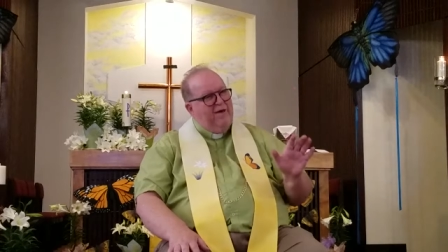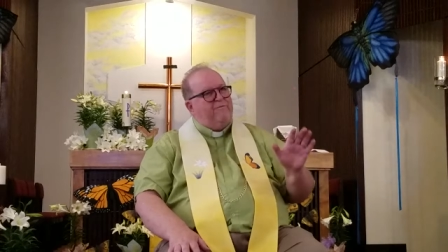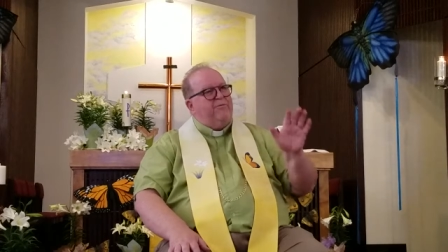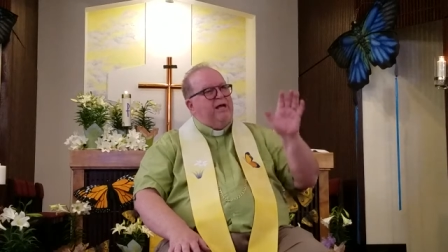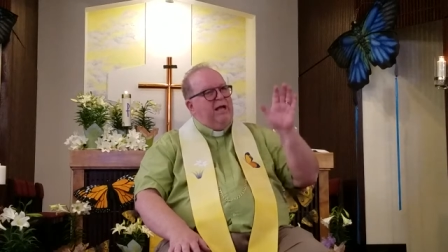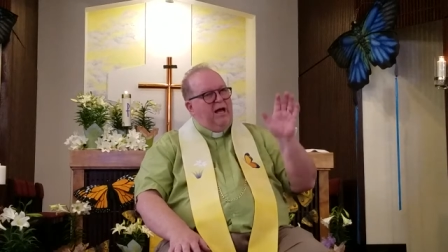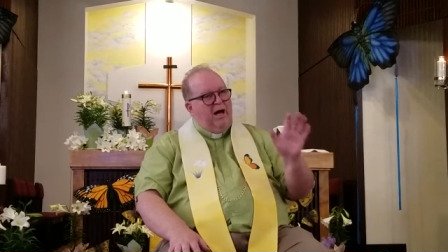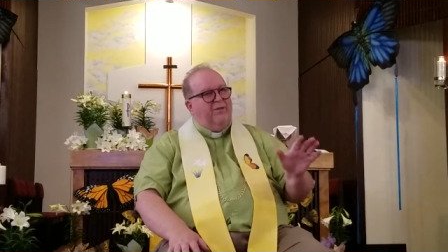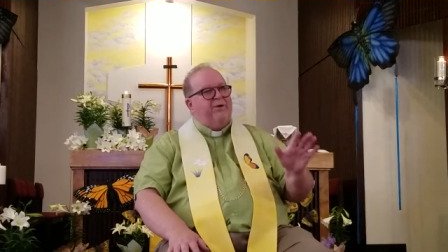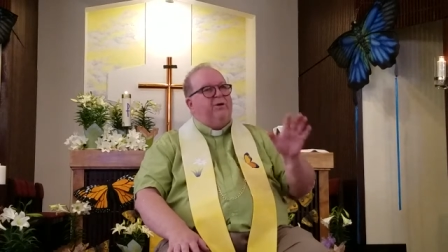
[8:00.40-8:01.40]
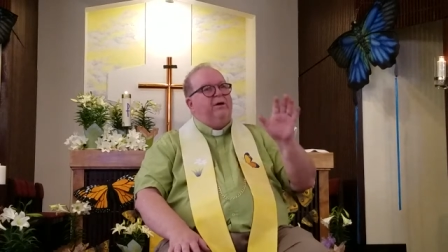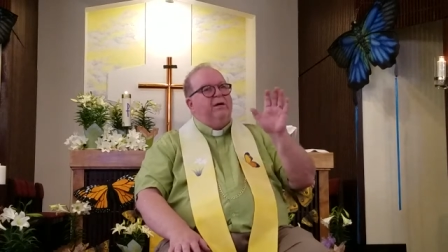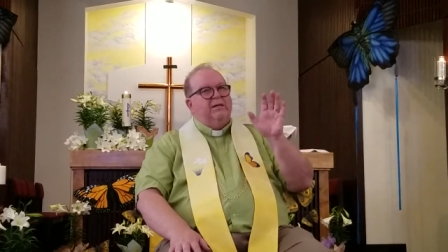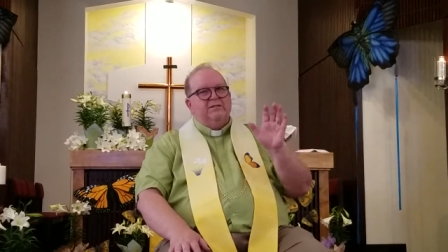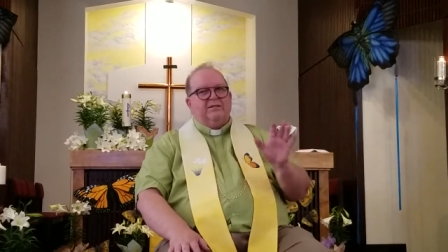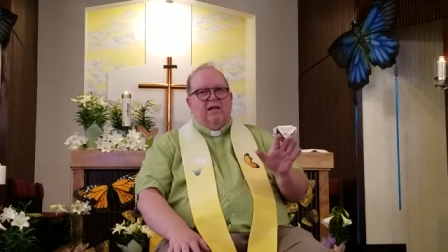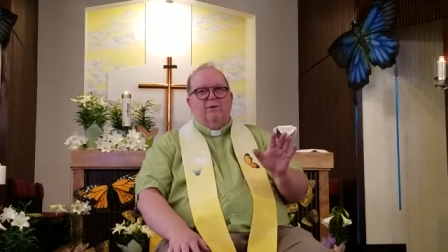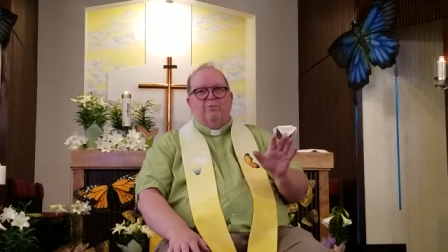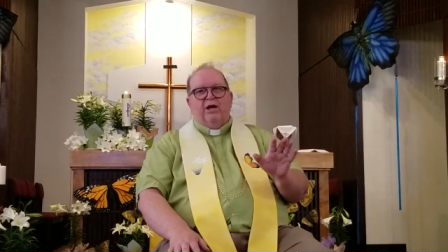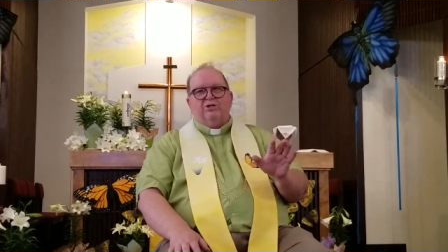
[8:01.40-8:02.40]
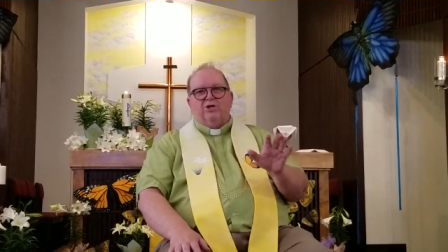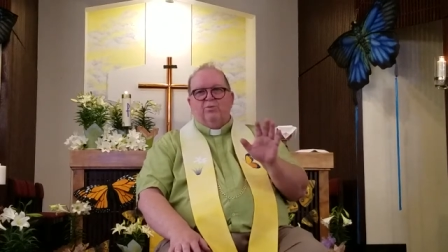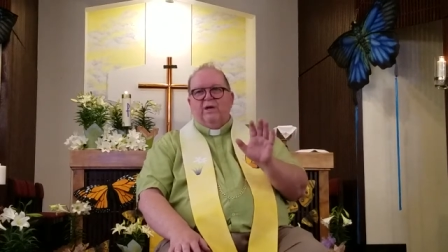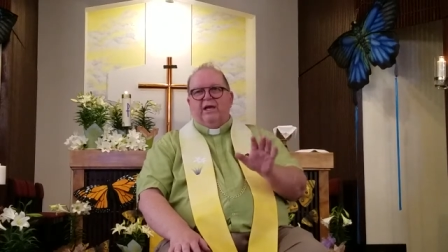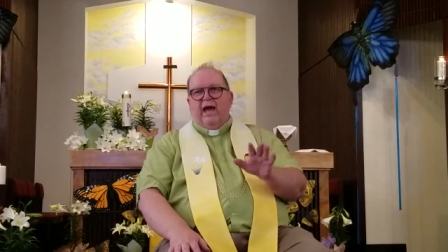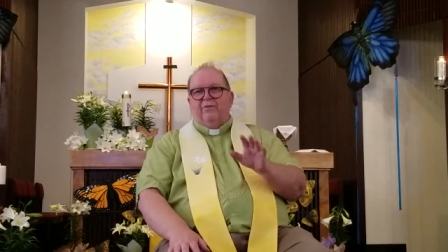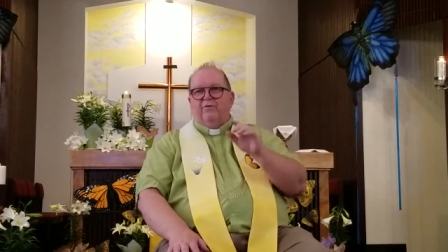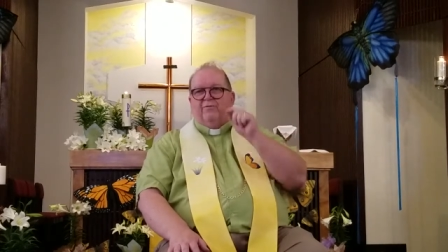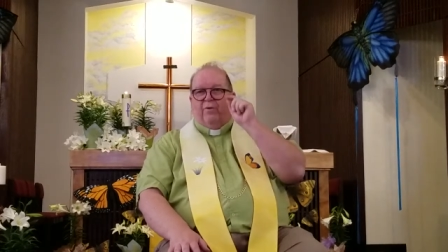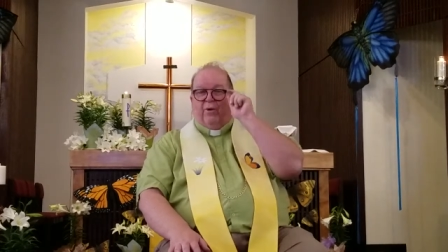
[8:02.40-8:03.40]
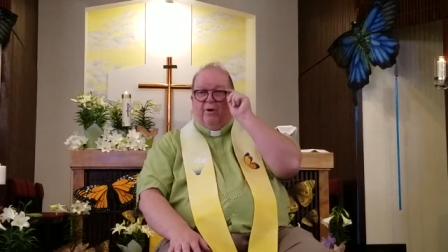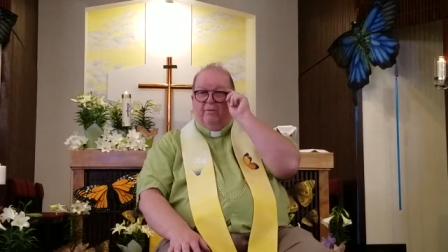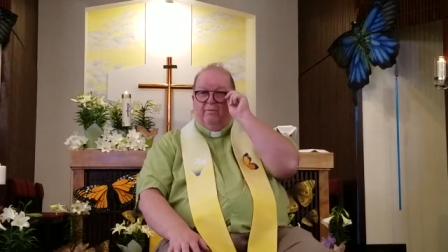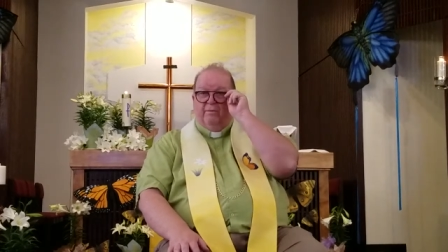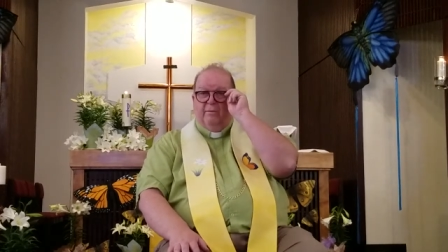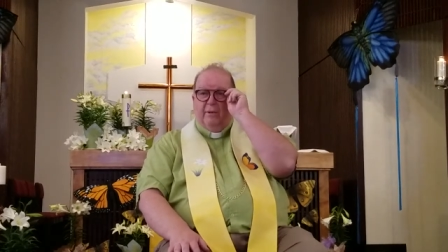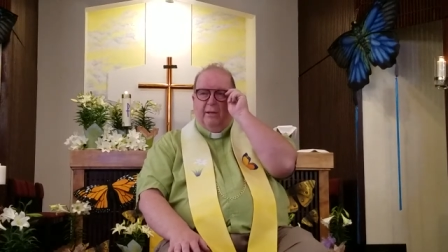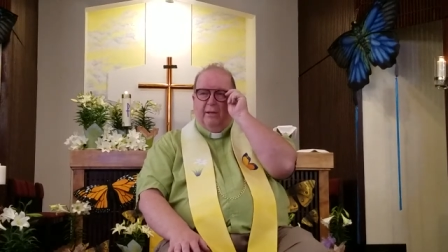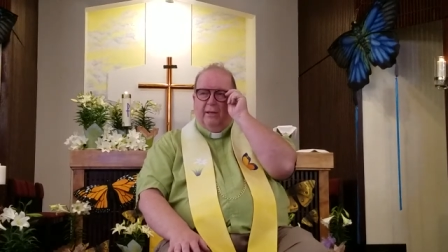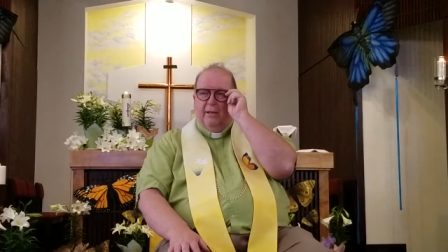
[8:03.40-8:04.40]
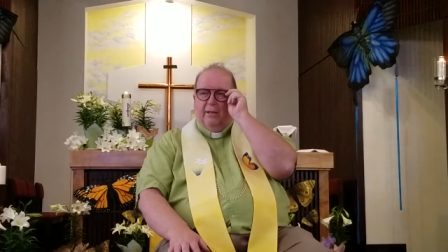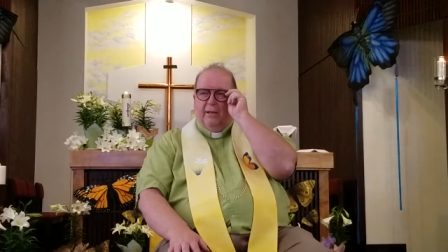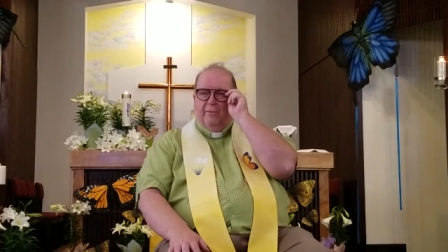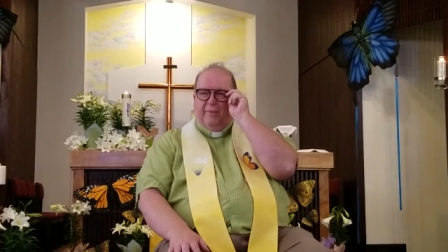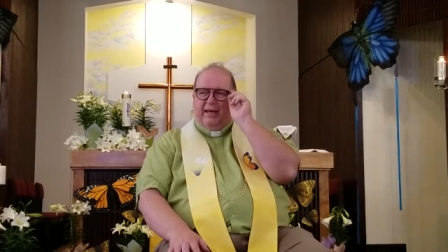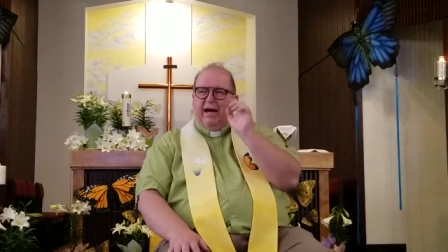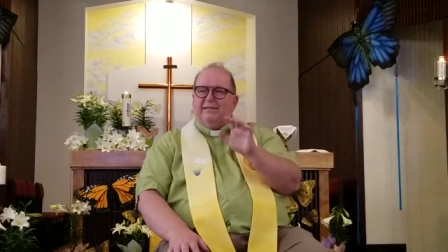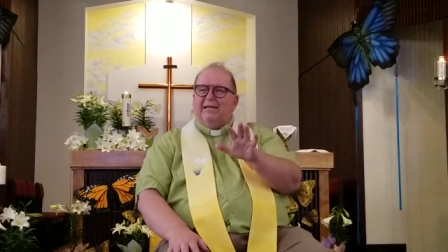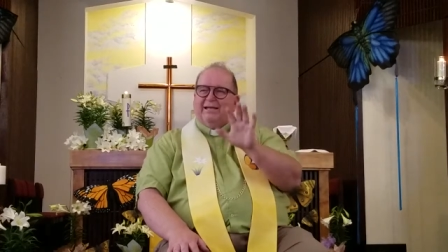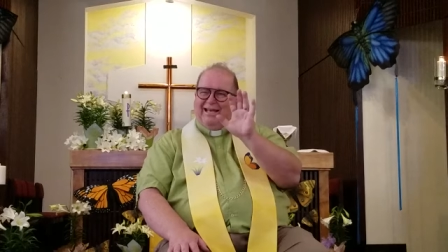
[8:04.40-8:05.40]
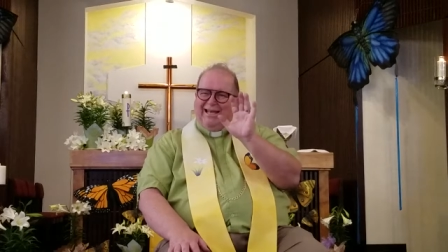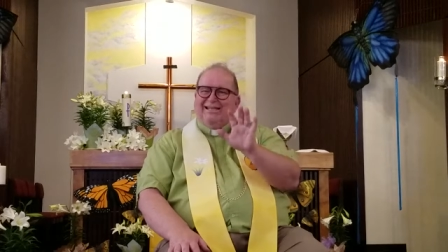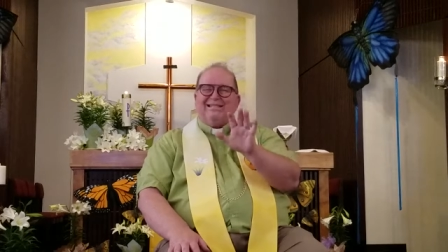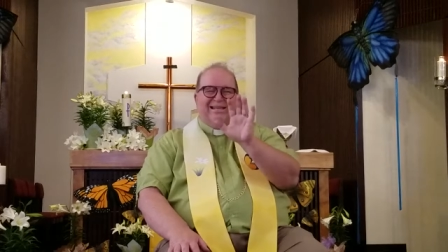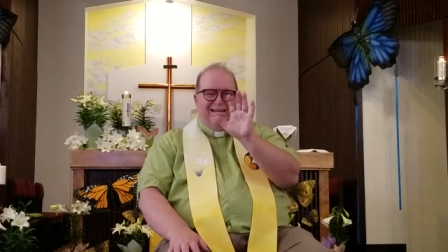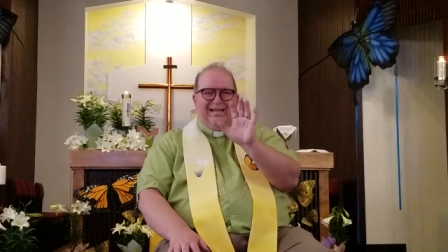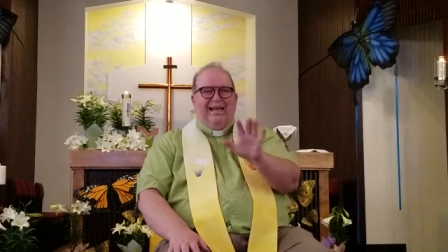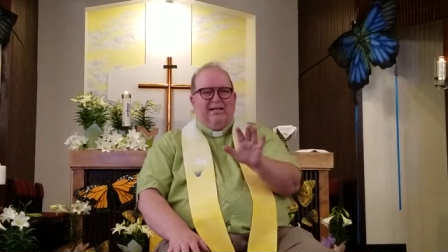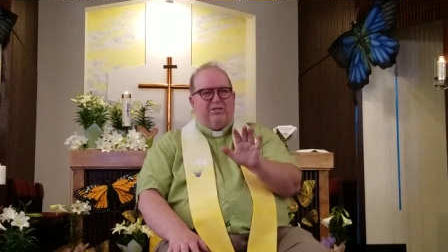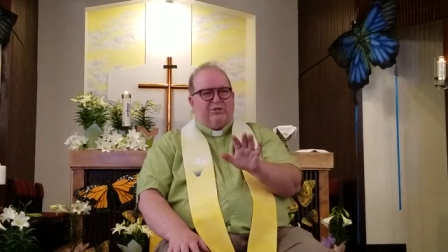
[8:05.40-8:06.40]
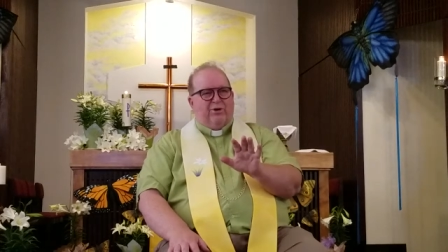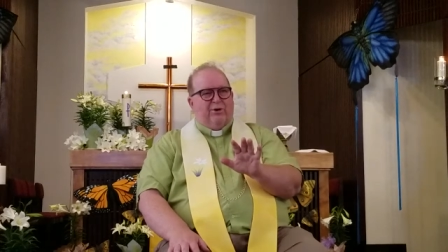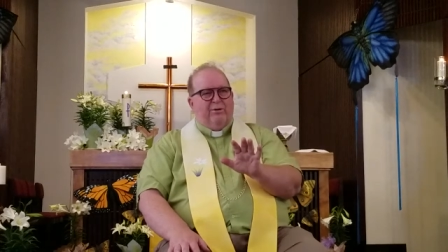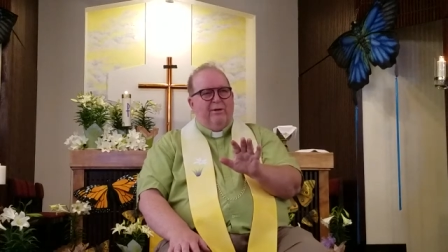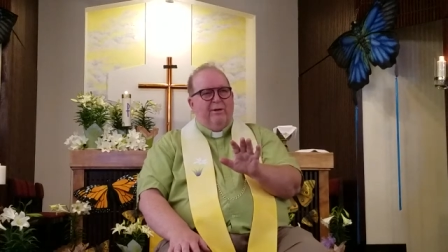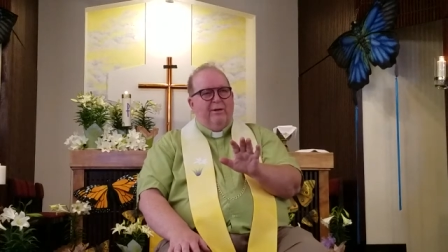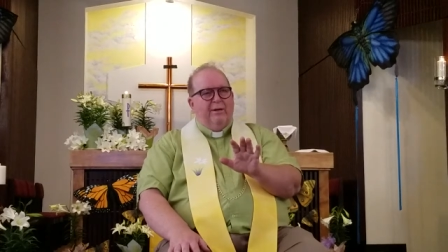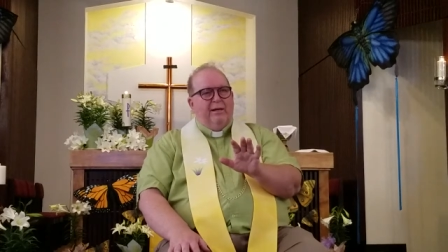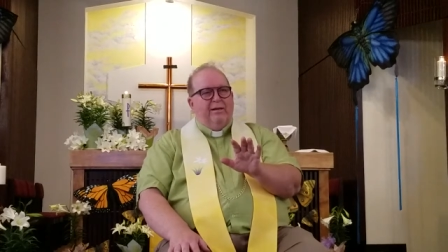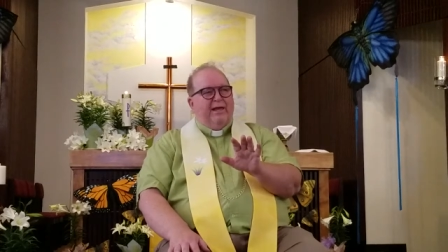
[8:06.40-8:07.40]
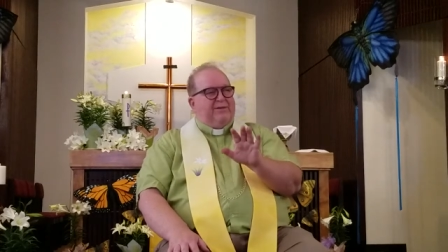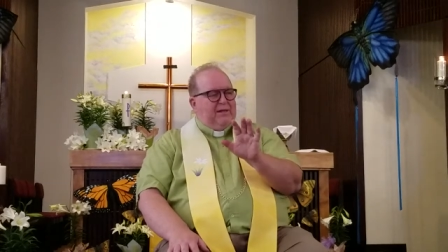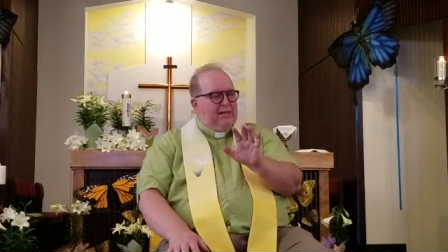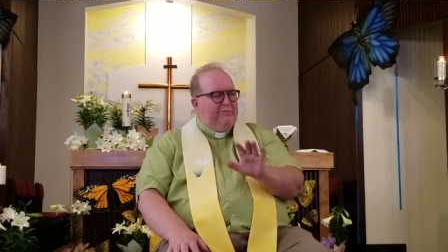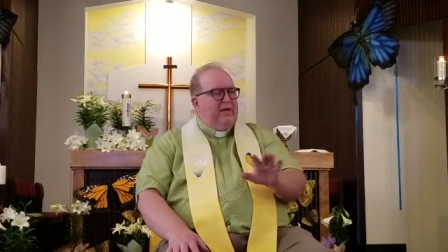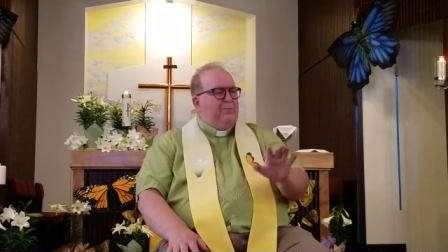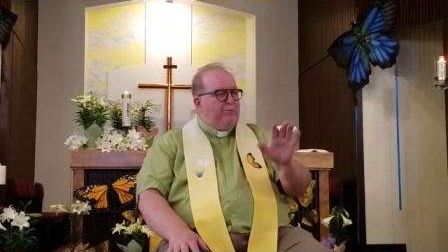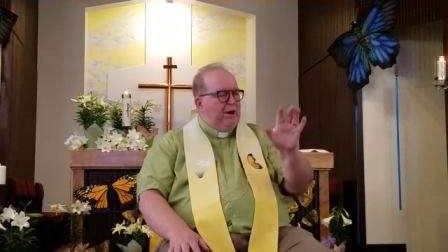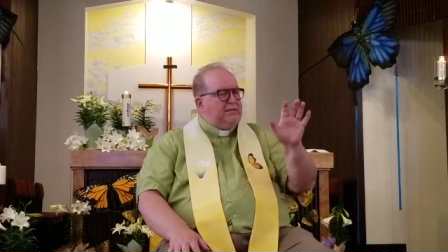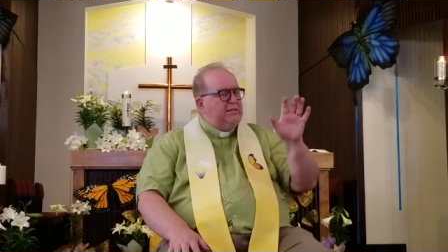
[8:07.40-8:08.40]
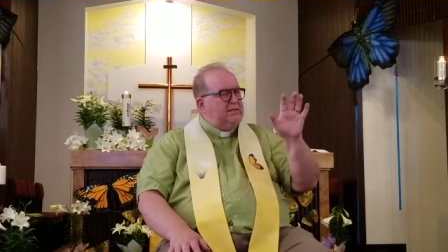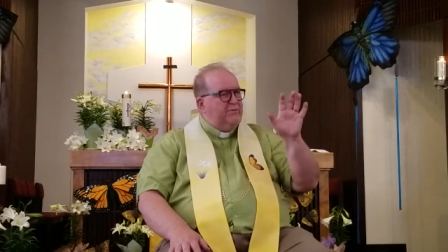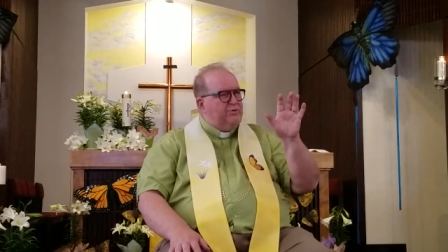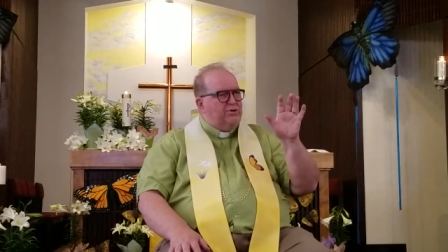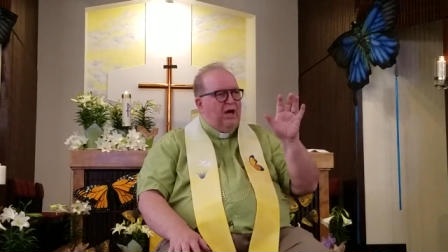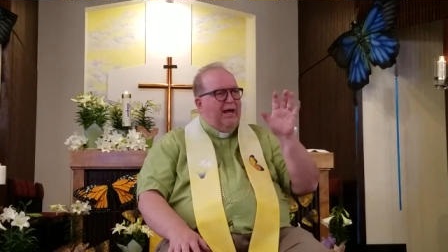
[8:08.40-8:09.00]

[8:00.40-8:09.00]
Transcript: every other celebration we gather for. Because it is in Easter that the living presence of,